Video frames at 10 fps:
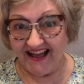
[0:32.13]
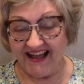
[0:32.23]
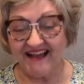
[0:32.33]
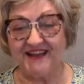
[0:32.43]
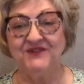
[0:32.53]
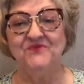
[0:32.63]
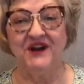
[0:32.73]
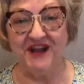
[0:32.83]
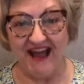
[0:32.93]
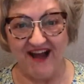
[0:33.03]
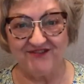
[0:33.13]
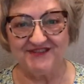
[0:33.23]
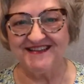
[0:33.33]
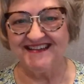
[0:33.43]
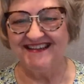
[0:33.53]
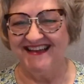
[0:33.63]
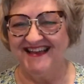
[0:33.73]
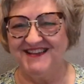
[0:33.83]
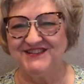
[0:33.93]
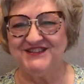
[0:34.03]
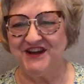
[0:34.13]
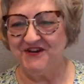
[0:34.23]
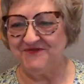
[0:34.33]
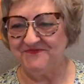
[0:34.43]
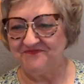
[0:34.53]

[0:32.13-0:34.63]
it'll work out. So,